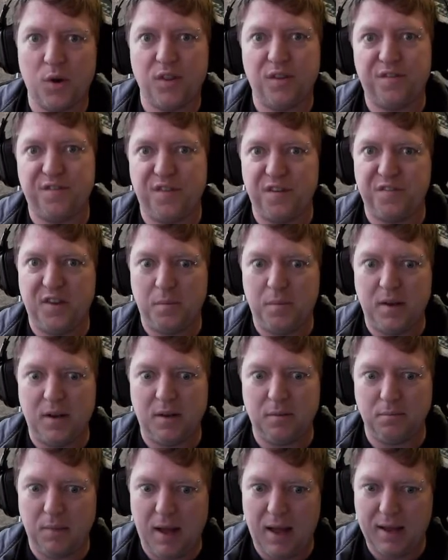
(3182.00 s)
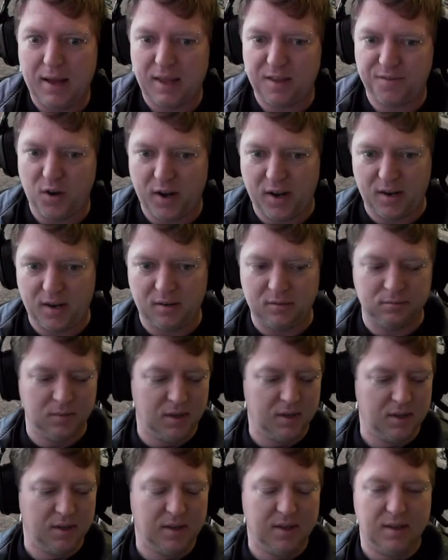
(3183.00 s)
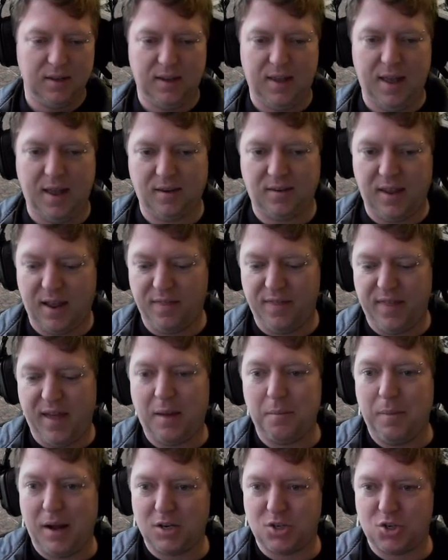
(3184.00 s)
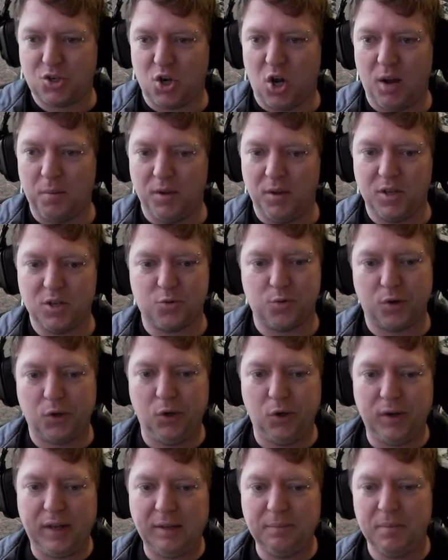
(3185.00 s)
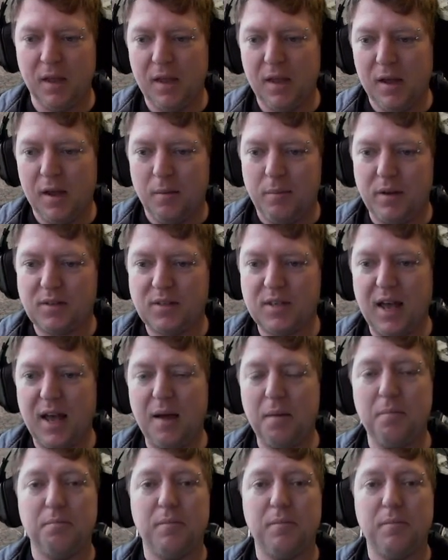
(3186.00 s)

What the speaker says: in the 50-minute mark, if I can get down that much time on this recording. But